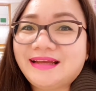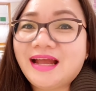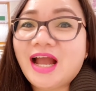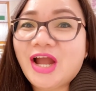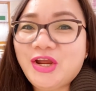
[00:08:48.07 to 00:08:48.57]

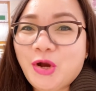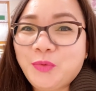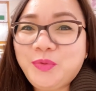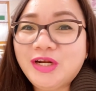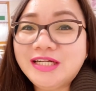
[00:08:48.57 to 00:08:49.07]
I hope you
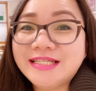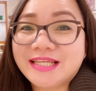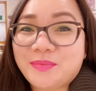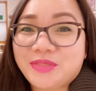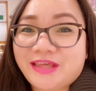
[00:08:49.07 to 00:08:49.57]
learned
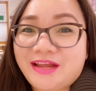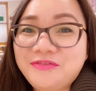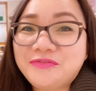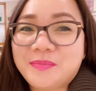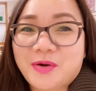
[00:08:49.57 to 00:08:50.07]
something
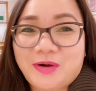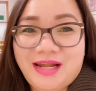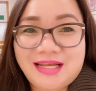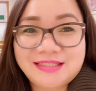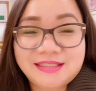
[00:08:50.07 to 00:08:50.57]
from our
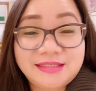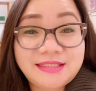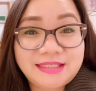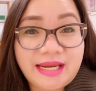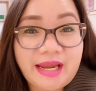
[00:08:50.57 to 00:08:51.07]
lesson
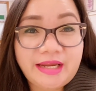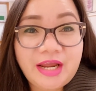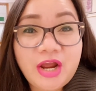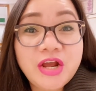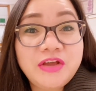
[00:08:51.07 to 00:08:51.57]
today.
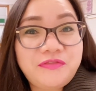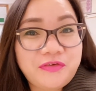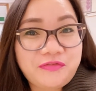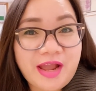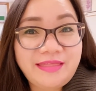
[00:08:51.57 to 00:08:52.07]
If you
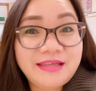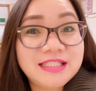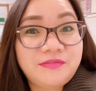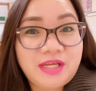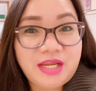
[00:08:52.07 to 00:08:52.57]
find this
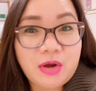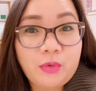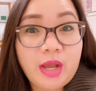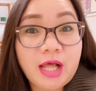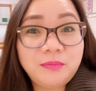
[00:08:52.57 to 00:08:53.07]
video
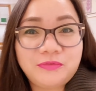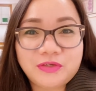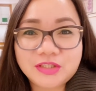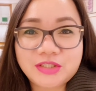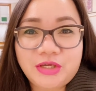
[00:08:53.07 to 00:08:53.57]
helpful
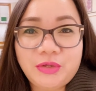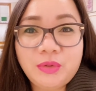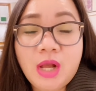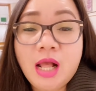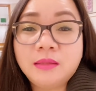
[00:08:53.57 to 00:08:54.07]
to you,
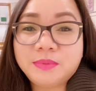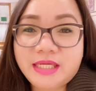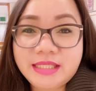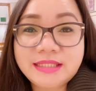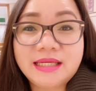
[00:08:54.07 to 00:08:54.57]

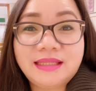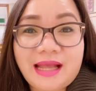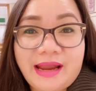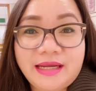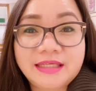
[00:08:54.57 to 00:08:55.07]
please
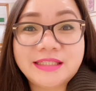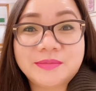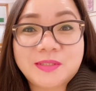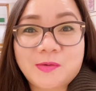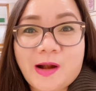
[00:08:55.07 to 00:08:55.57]
like and
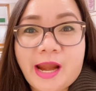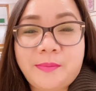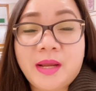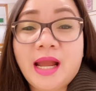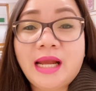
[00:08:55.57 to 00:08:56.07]
subscribe.
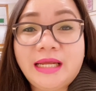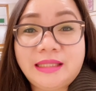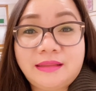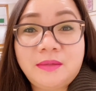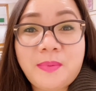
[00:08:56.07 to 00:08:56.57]
Hit
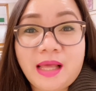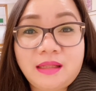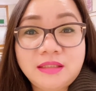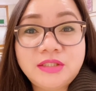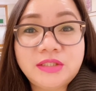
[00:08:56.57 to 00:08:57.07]
the bell
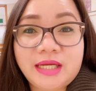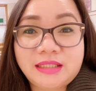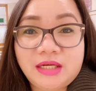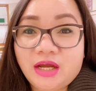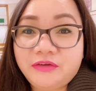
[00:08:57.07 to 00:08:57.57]
to get
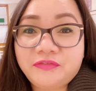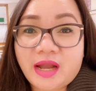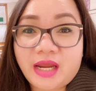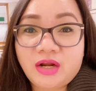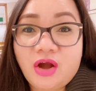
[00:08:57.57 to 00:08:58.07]

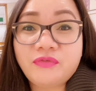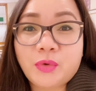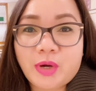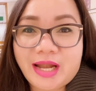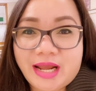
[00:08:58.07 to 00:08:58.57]
notified of our
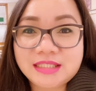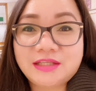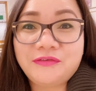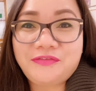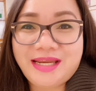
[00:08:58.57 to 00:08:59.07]
next
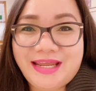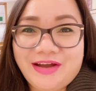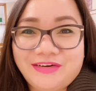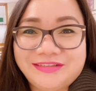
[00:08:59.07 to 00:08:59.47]
video.